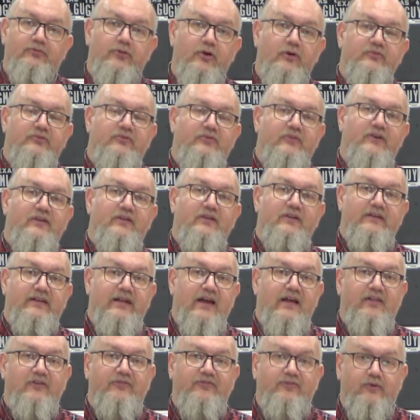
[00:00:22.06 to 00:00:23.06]
Roseville in
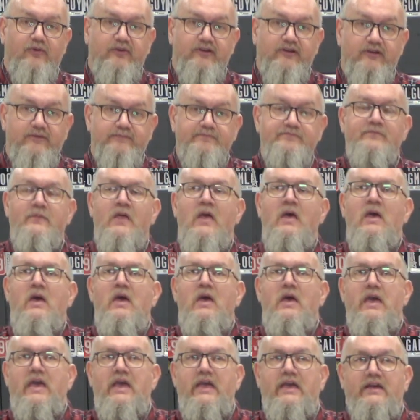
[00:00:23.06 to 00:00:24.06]
California,
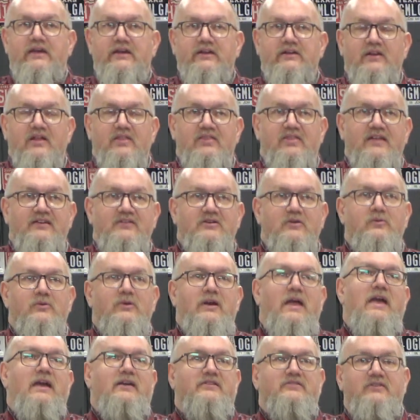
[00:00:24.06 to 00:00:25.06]
and they
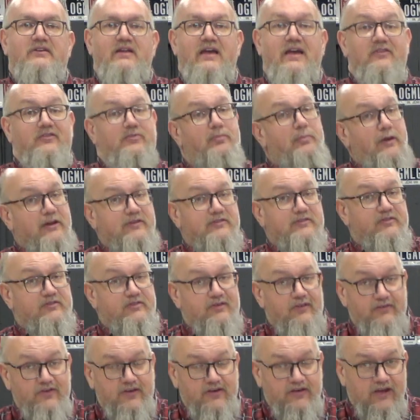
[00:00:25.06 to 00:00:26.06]
don't actually have pictures
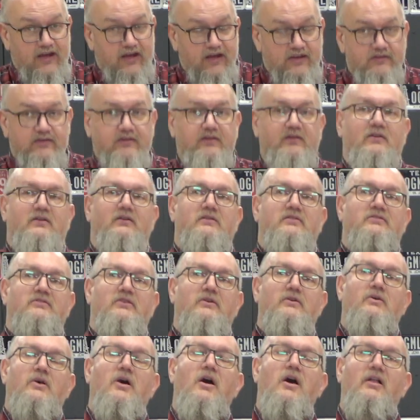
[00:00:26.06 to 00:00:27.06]
of it yet.
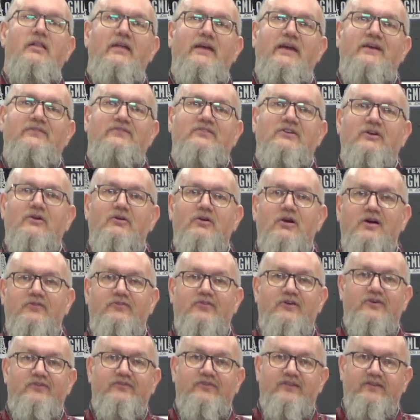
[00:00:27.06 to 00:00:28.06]
So all I have to go off
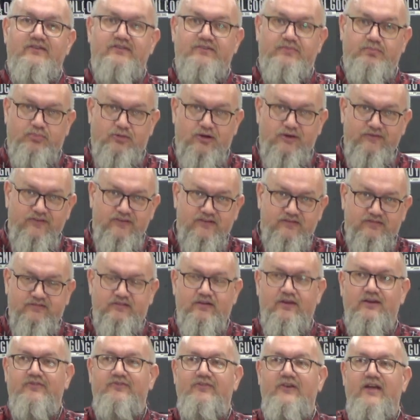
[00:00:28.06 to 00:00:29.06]
of is previous
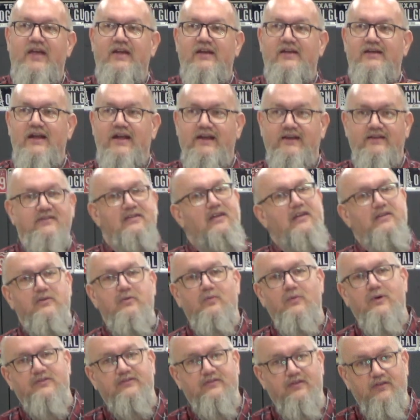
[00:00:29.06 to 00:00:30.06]
stuff, and I can tell you
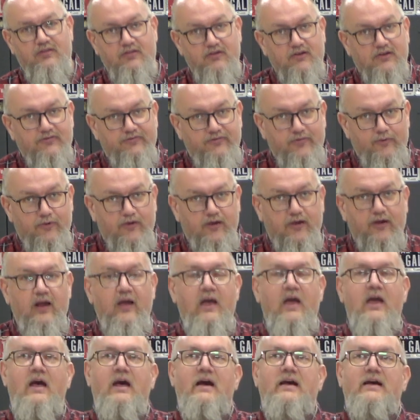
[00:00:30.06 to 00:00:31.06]
what to look for.
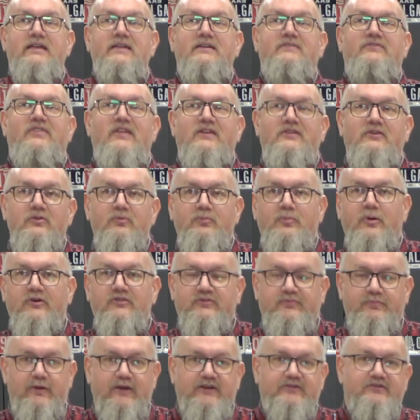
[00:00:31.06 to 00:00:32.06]
If they do
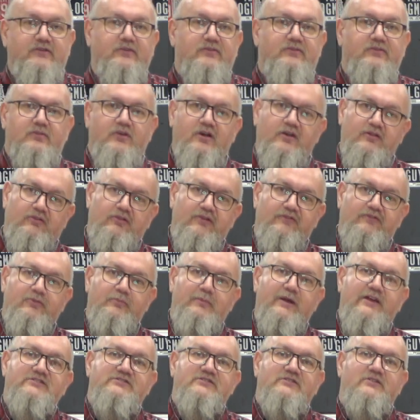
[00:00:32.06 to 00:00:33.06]
post pictures and other
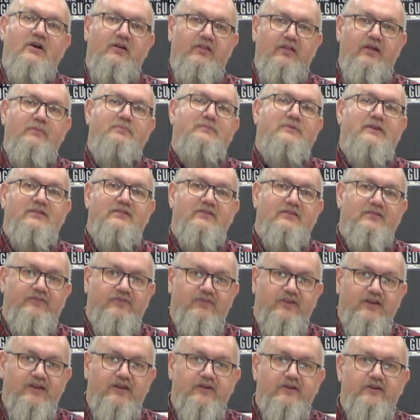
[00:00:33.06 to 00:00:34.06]
information, I'll update this
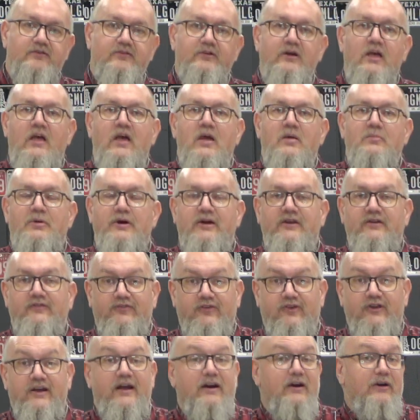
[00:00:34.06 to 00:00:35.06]
video, but
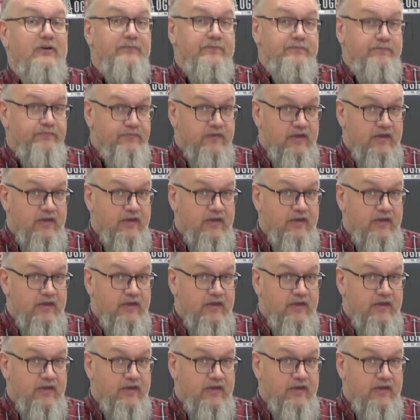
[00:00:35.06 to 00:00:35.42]
for now,